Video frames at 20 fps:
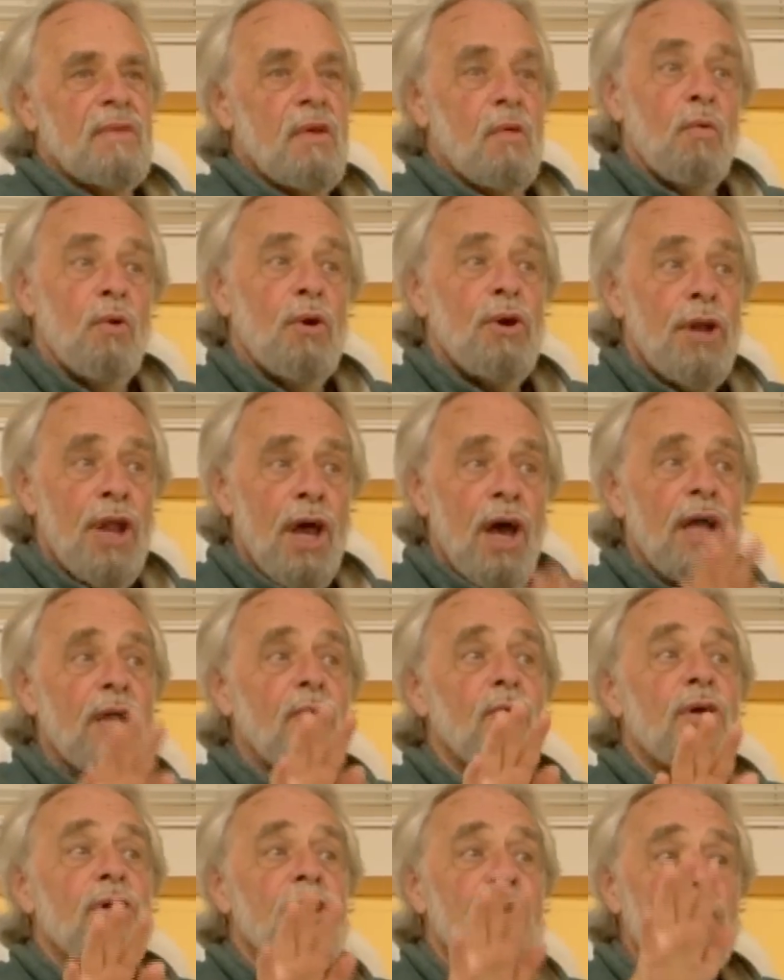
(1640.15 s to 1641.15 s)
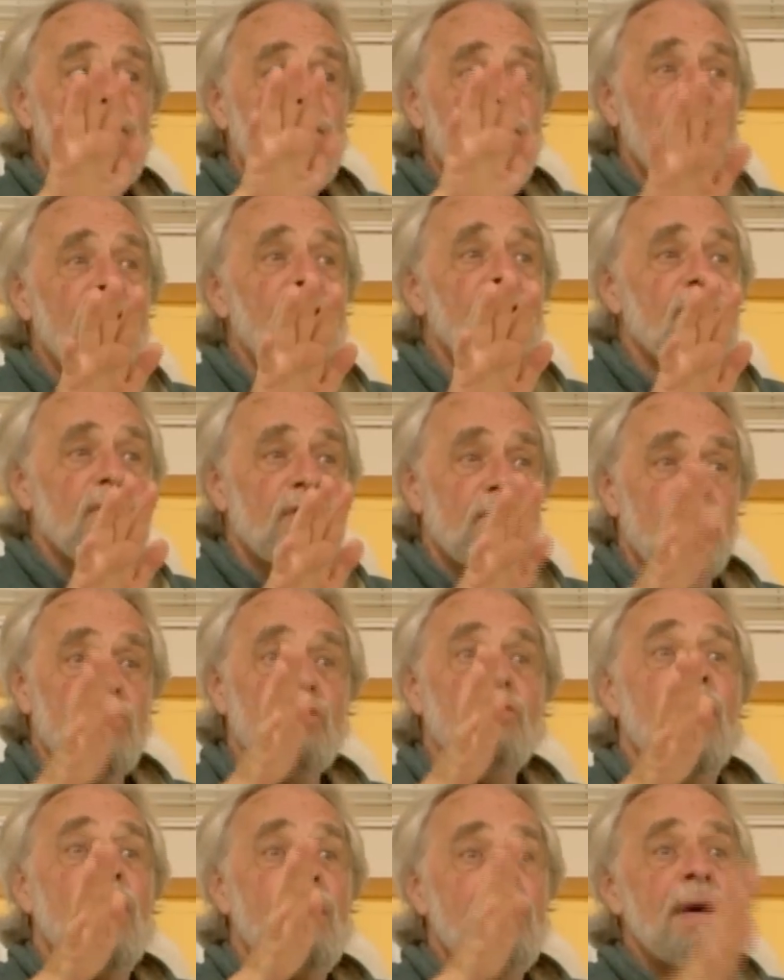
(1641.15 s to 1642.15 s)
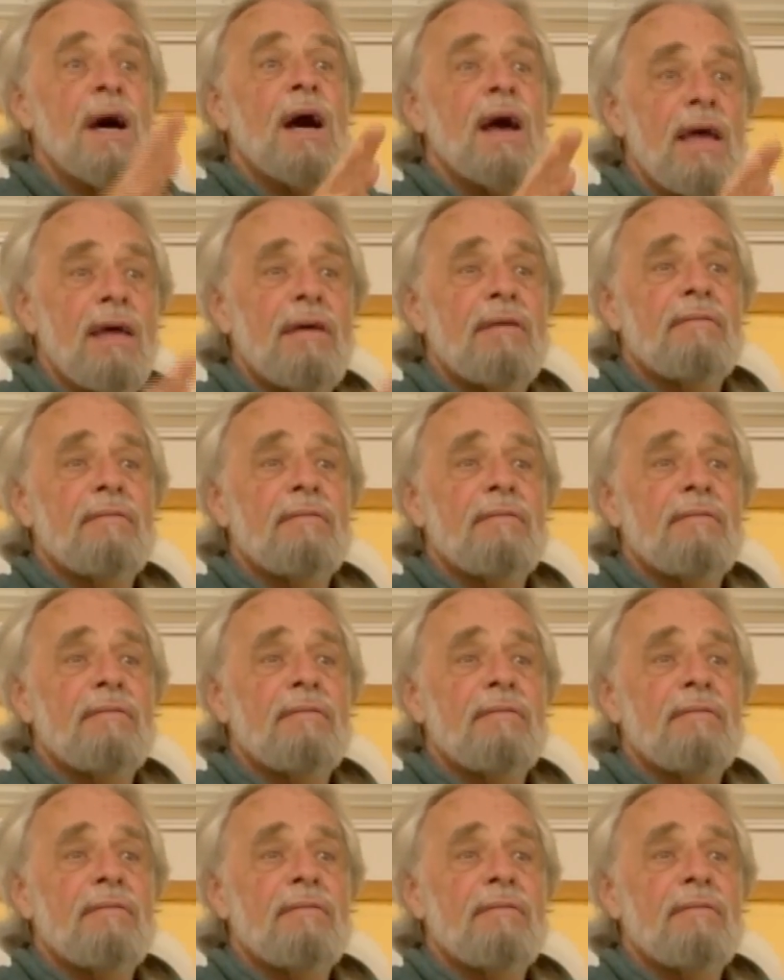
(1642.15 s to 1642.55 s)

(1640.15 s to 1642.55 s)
We're confused. Who am I?